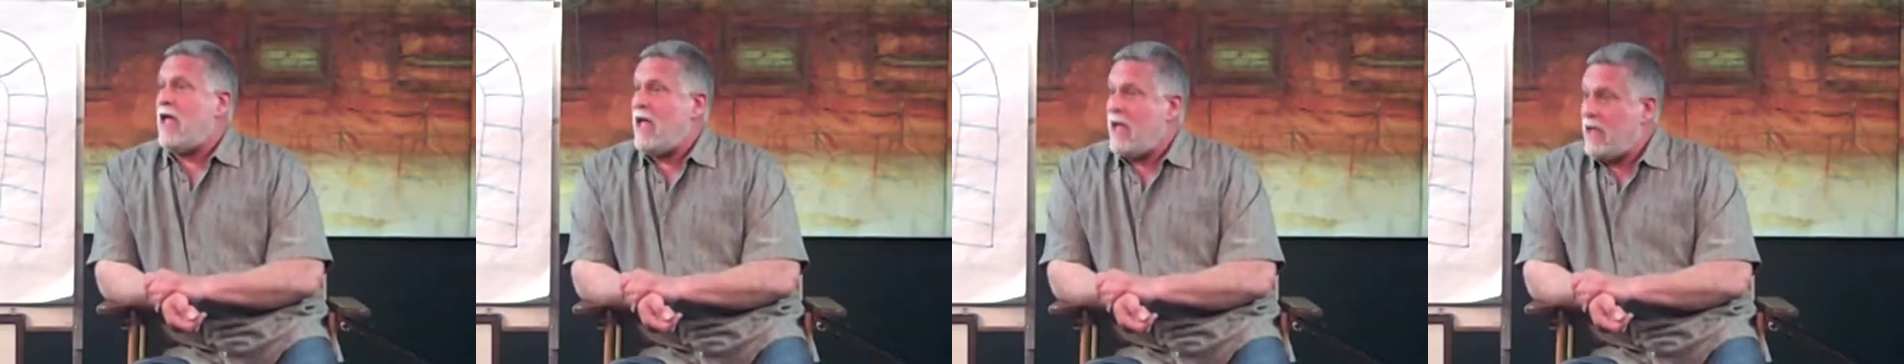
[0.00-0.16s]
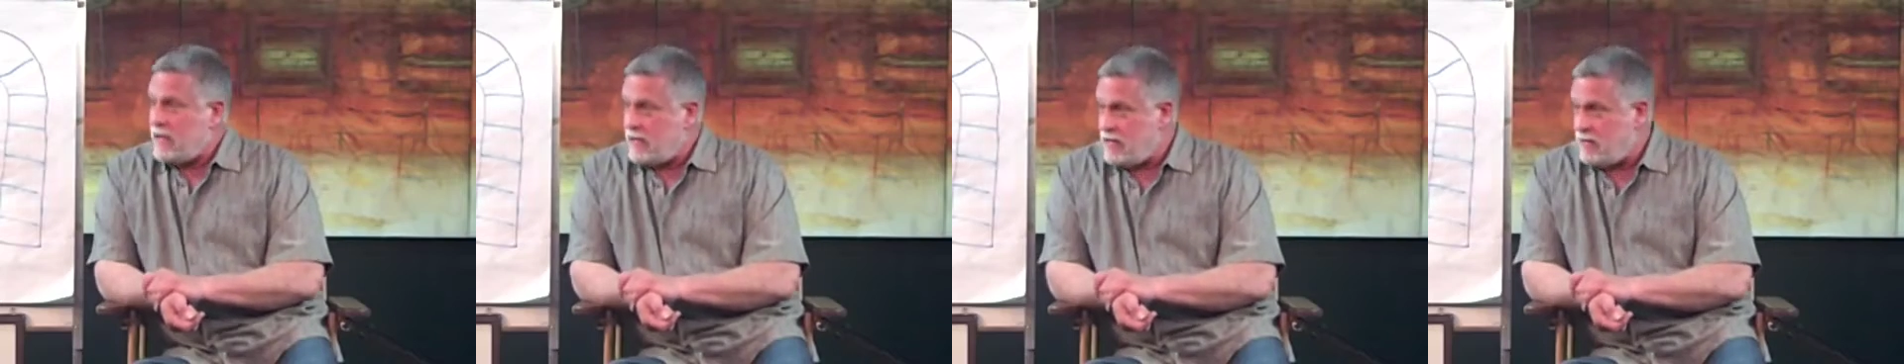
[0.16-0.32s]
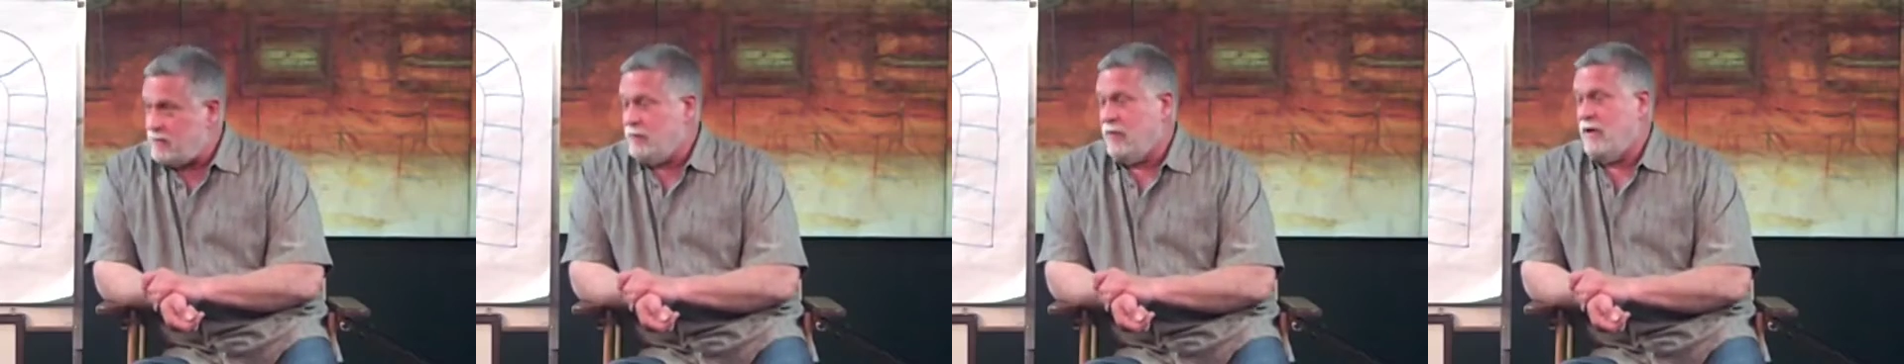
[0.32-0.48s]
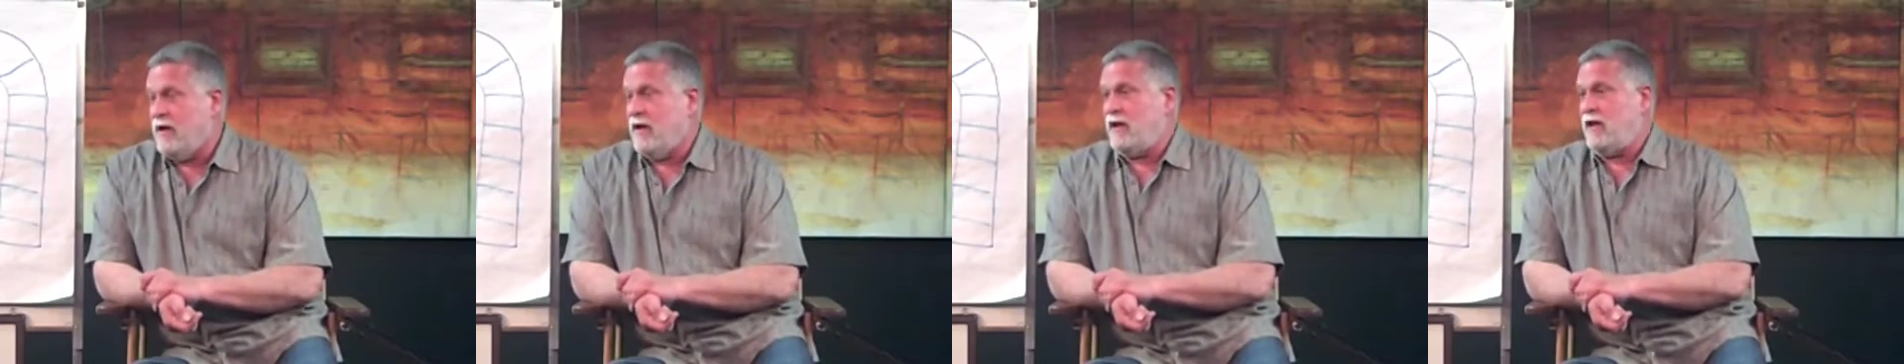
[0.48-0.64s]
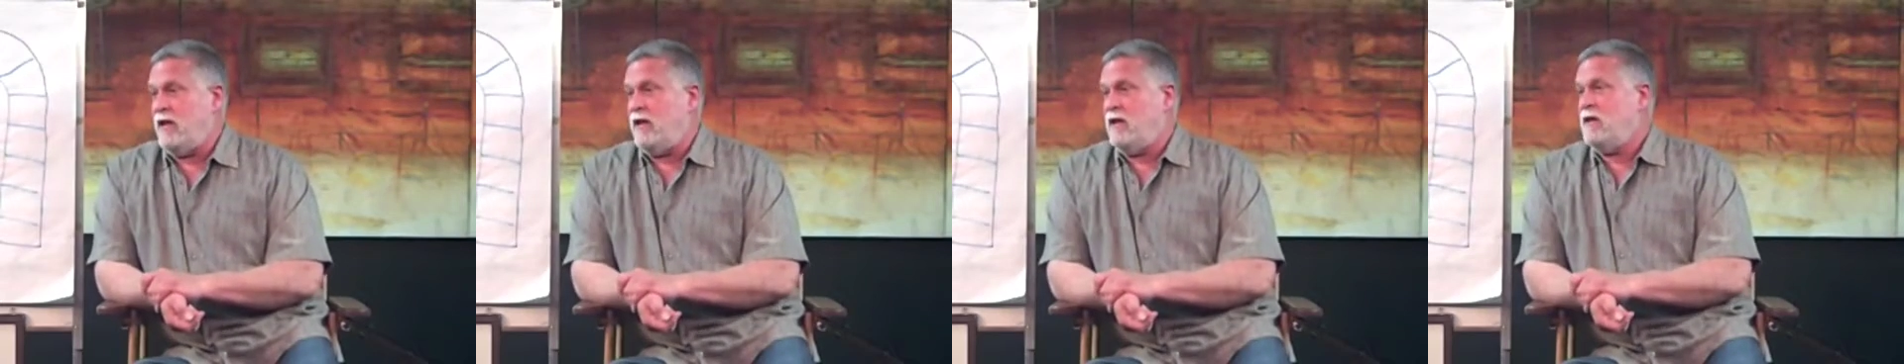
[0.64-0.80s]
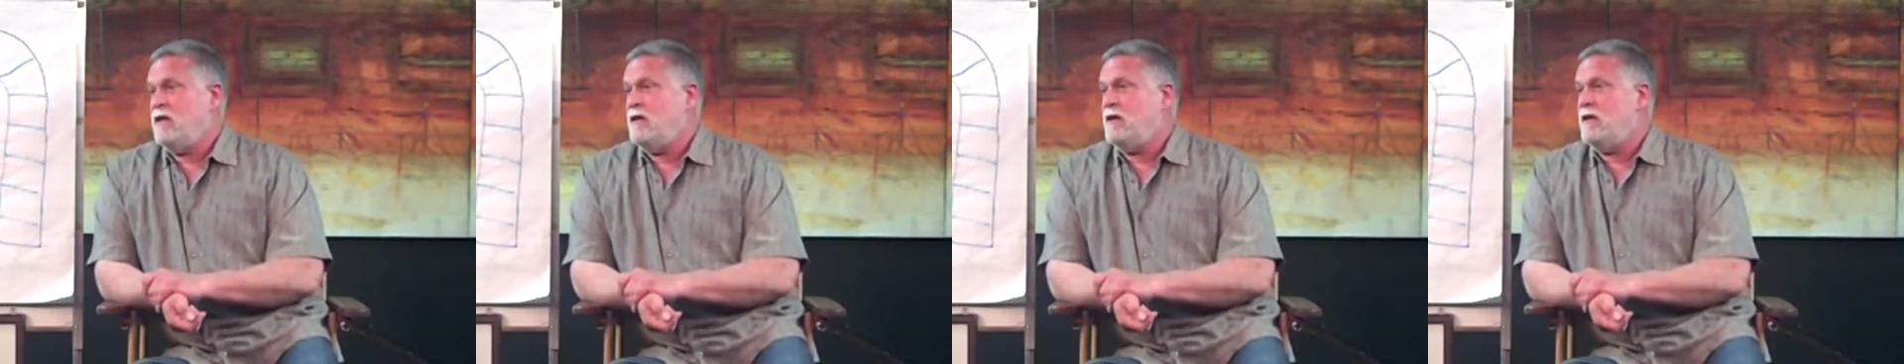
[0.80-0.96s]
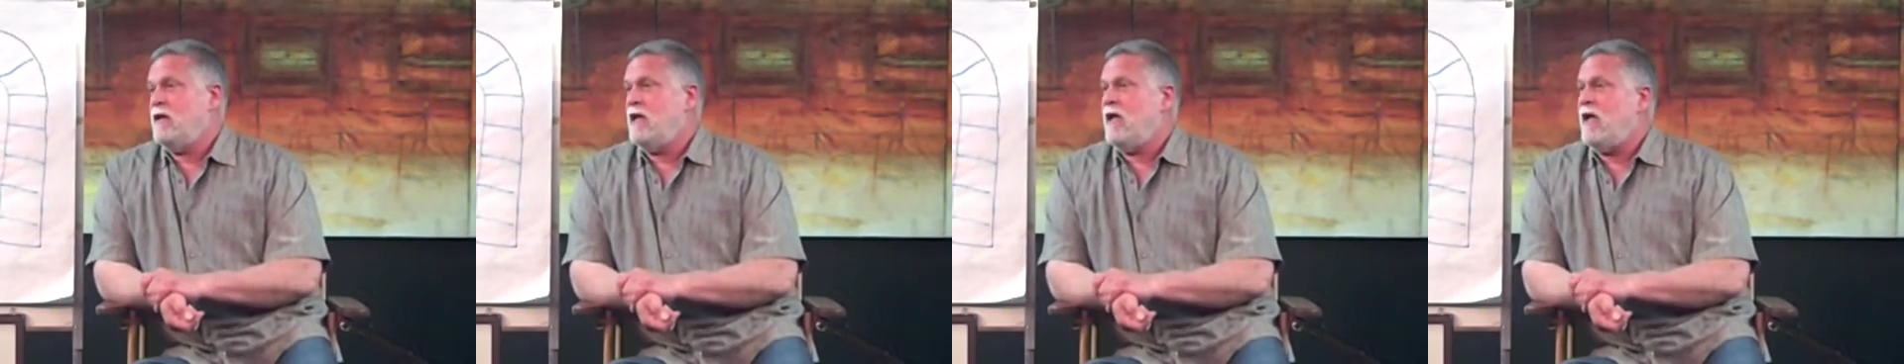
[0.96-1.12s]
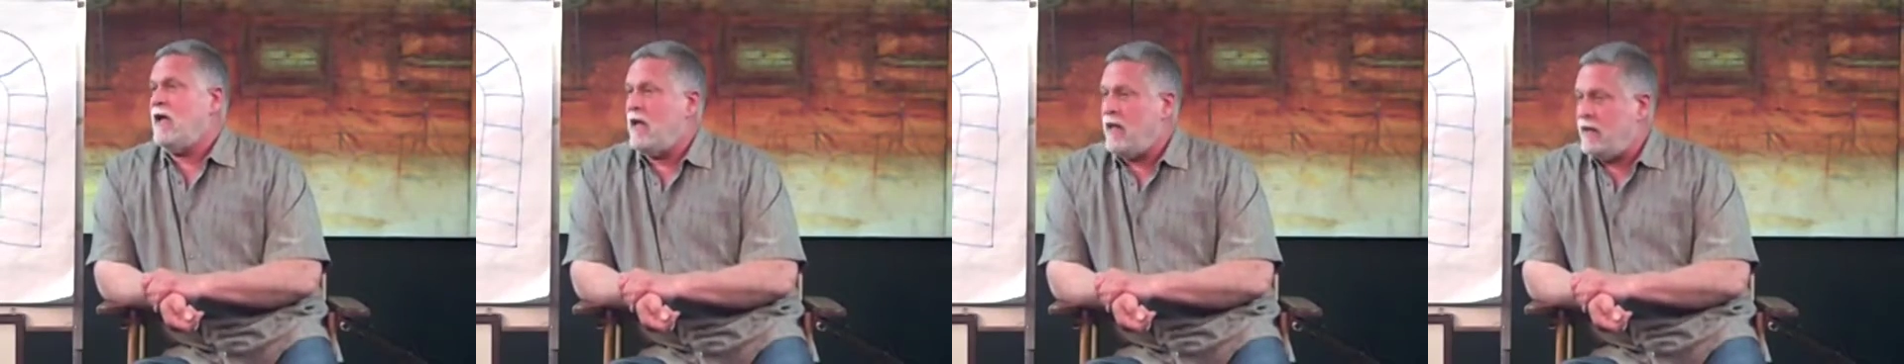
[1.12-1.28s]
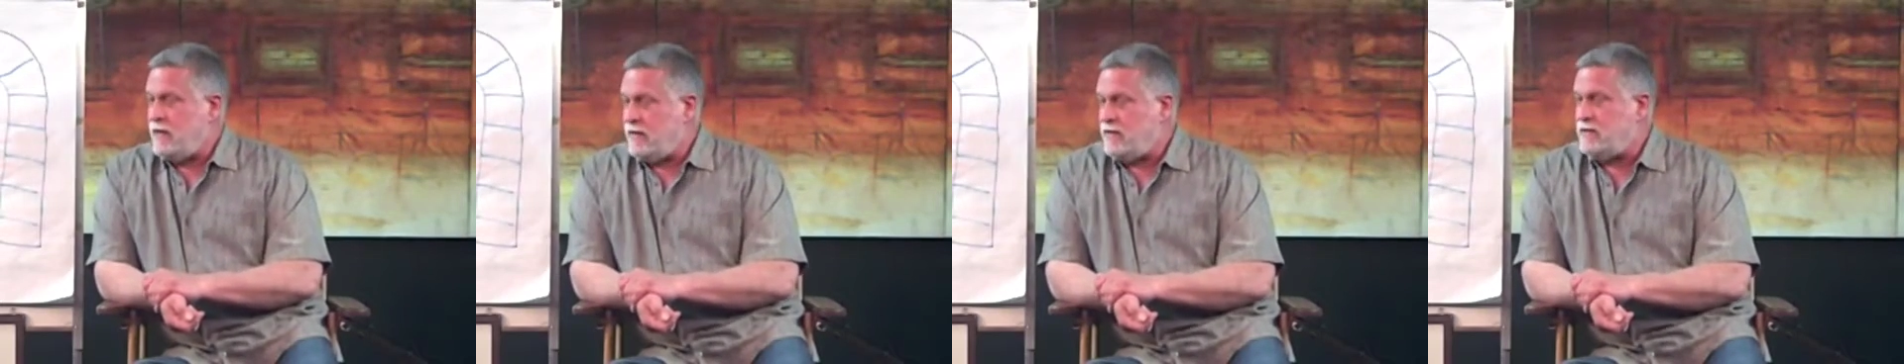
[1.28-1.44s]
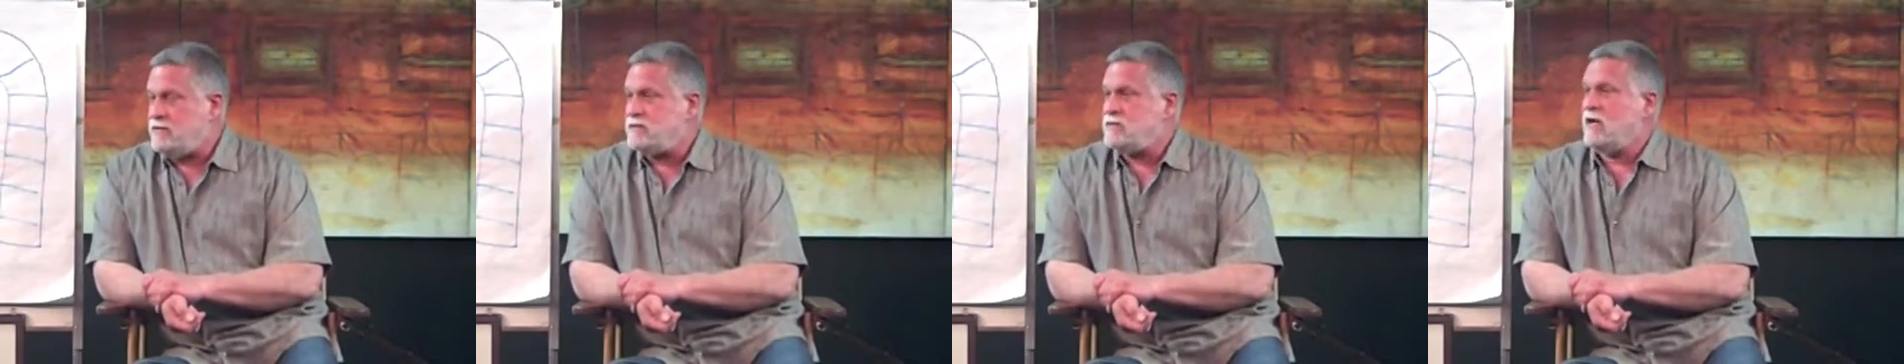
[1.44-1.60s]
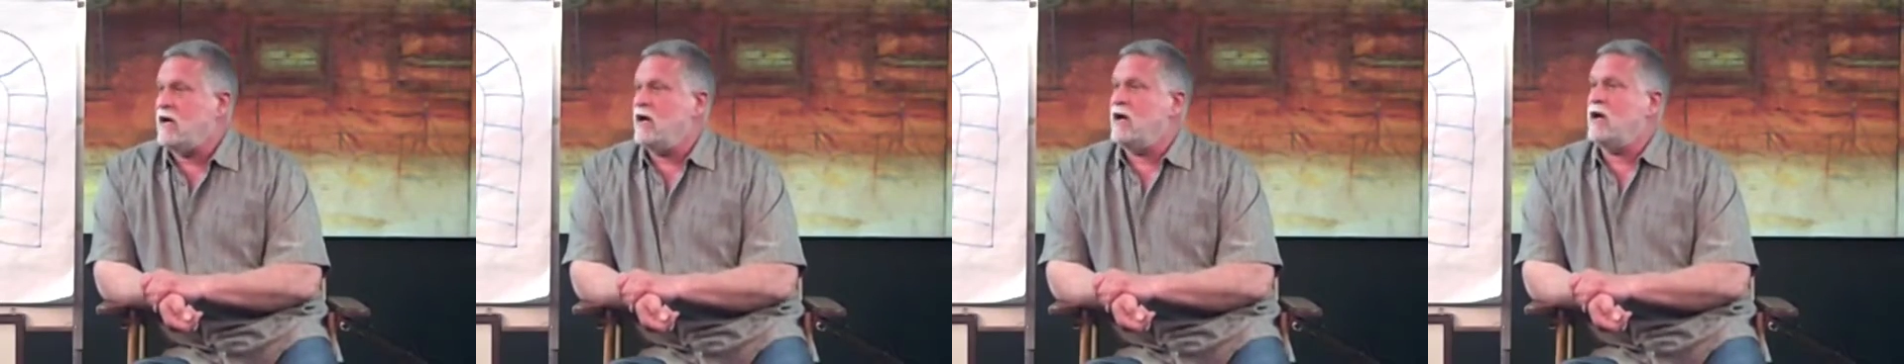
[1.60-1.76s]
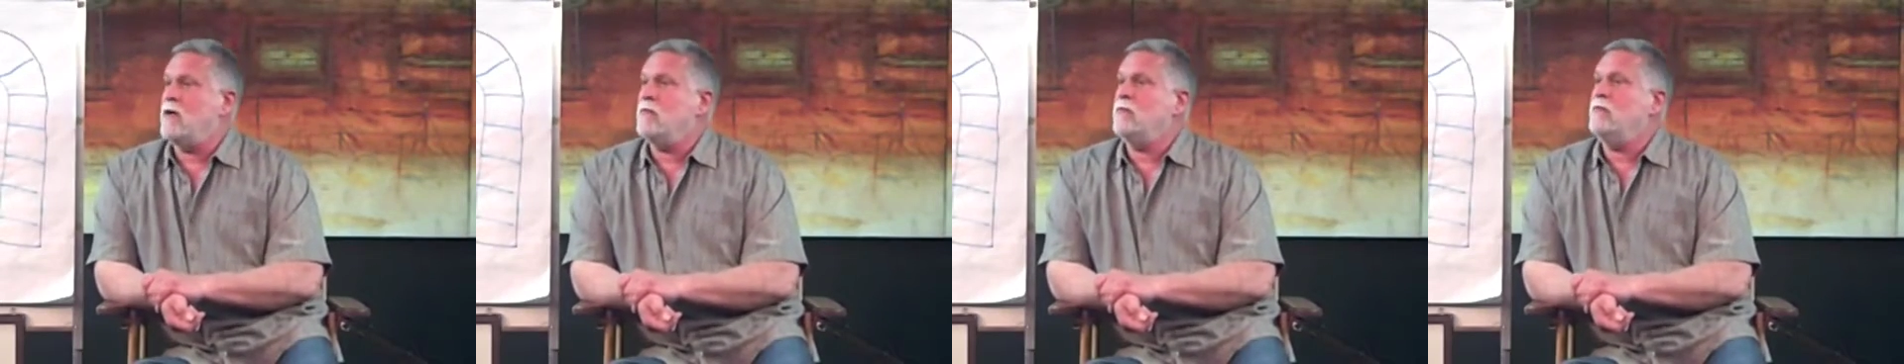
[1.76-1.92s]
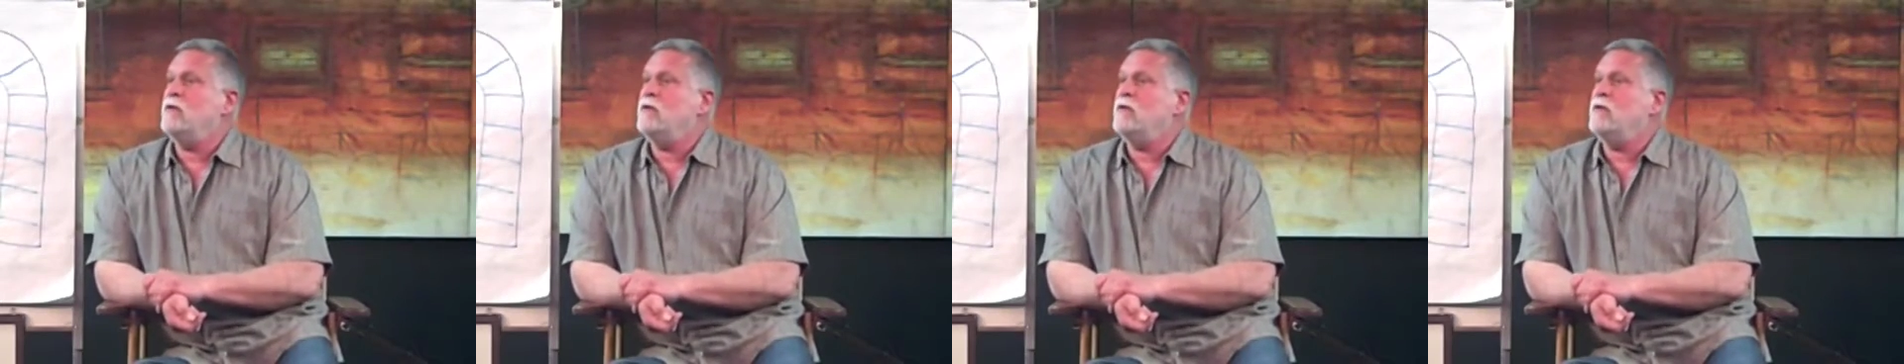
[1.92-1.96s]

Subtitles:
Anybody, anytime,